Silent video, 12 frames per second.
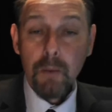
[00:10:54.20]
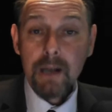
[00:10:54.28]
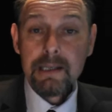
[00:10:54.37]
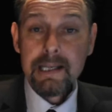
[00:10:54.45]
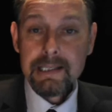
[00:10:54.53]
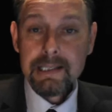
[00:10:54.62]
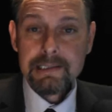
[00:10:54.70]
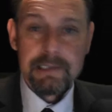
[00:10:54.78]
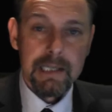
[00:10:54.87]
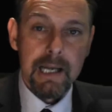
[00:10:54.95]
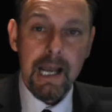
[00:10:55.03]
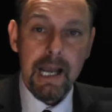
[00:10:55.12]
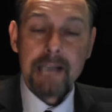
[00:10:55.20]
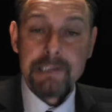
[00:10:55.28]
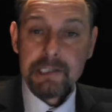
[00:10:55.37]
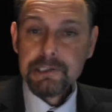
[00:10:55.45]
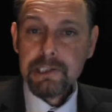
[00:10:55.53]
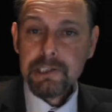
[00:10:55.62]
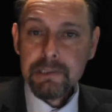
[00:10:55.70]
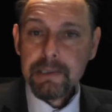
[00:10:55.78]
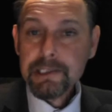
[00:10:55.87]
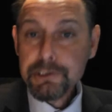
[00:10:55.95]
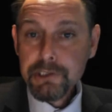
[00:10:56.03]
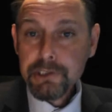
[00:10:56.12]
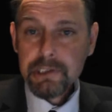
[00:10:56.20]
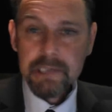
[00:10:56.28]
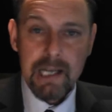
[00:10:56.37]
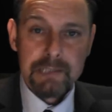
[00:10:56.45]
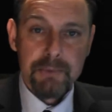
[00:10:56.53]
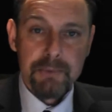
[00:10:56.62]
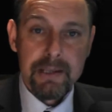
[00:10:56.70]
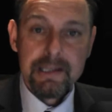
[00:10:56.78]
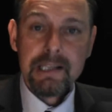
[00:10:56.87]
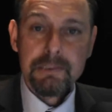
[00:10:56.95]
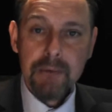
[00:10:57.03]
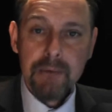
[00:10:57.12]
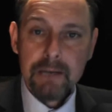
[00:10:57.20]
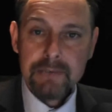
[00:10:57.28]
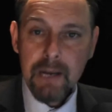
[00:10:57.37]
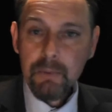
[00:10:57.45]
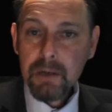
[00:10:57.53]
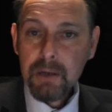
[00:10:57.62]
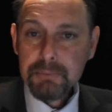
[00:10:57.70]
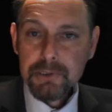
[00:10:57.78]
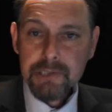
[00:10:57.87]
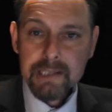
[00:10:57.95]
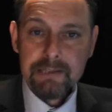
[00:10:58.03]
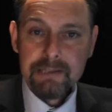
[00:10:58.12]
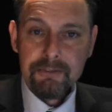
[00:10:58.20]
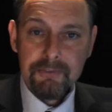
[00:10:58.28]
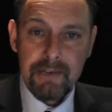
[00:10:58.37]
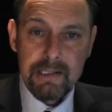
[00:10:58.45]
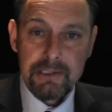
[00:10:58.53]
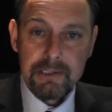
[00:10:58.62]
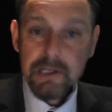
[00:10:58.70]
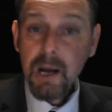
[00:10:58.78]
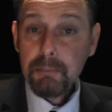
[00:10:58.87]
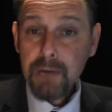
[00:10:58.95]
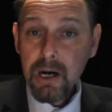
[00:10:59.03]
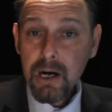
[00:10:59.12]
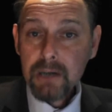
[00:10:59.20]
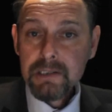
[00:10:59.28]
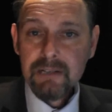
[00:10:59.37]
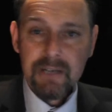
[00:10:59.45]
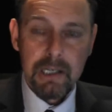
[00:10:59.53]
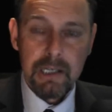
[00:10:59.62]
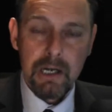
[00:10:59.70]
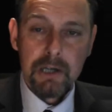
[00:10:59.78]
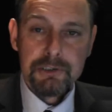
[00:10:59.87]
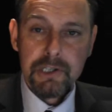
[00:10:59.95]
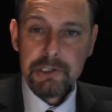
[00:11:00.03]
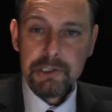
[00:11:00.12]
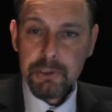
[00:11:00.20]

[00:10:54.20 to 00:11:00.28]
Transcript: Well, it isn't. HS2 is just as with this rail network project in Finland, part of a larger